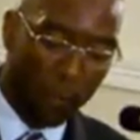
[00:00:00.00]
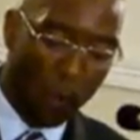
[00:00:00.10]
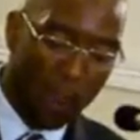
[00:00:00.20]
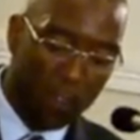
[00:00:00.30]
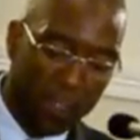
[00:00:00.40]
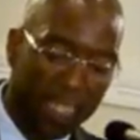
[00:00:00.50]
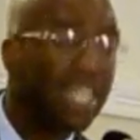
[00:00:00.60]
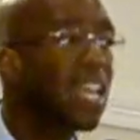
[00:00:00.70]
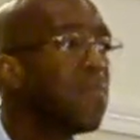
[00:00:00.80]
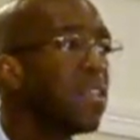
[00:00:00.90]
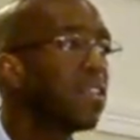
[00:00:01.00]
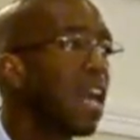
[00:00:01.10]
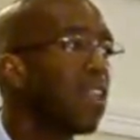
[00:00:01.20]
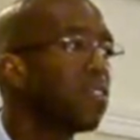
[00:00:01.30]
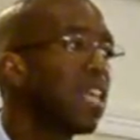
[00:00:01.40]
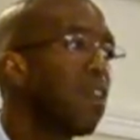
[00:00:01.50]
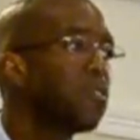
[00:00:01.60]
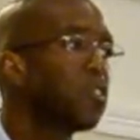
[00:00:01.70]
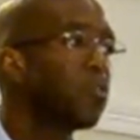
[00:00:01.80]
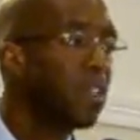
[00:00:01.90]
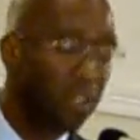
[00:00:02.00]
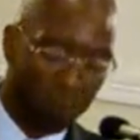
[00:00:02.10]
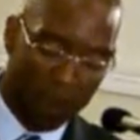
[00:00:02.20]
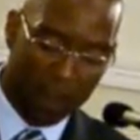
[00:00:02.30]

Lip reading: $410 million. Ours is $300